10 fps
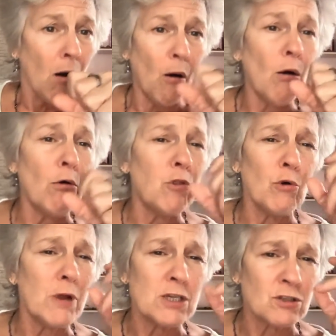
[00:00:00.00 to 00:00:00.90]
all
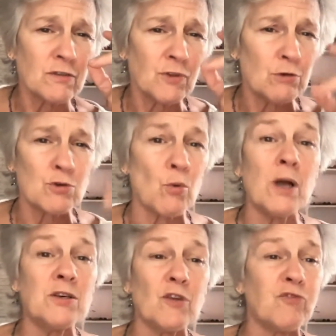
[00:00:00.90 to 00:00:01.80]
the rest of those
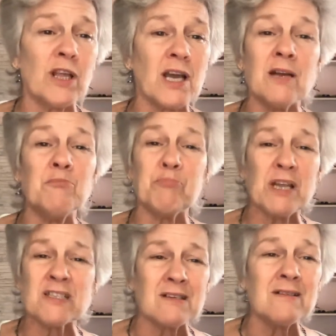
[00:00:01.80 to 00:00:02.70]
wonderfully
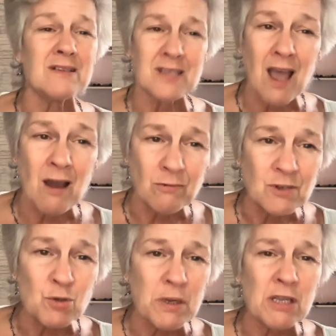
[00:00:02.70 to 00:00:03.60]
unpleasant
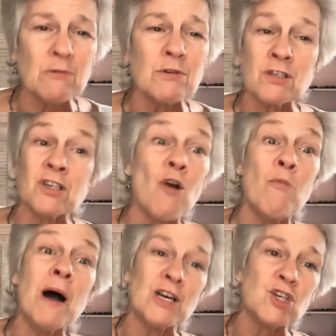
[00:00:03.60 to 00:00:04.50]
sounds we use so
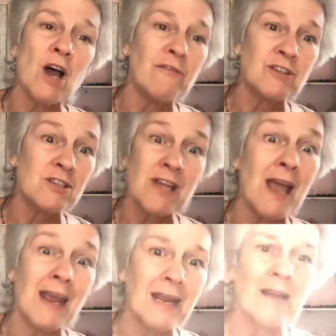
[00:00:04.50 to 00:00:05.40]
much of
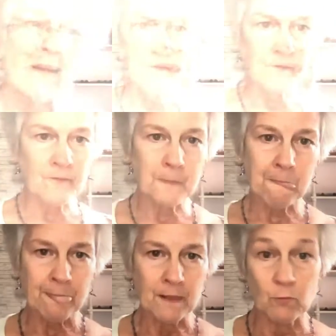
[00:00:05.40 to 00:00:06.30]
today.
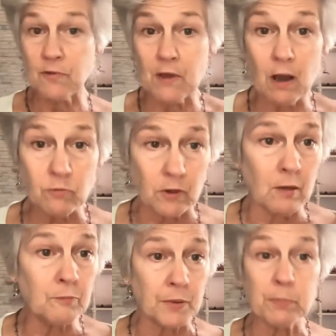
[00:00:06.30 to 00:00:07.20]
Without
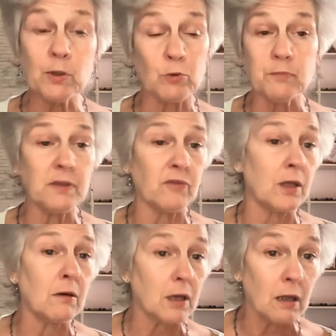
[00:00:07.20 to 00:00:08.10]
them, people would be
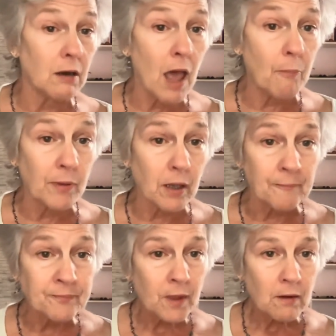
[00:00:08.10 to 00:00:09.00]
very unhappy.
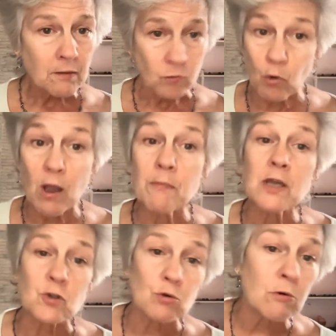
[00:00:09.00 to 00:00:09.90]
So I
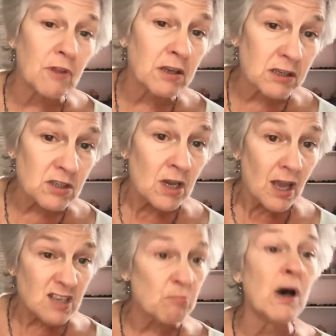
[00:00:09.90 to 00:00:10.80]
make sure they get
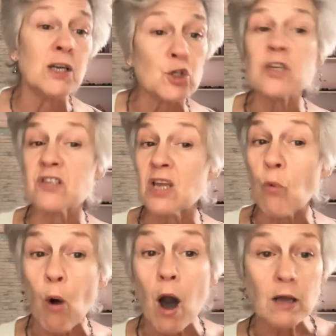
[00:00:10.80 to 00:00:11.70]
as much as they
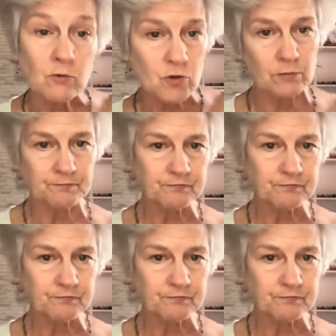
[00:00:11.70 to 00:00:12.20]
want.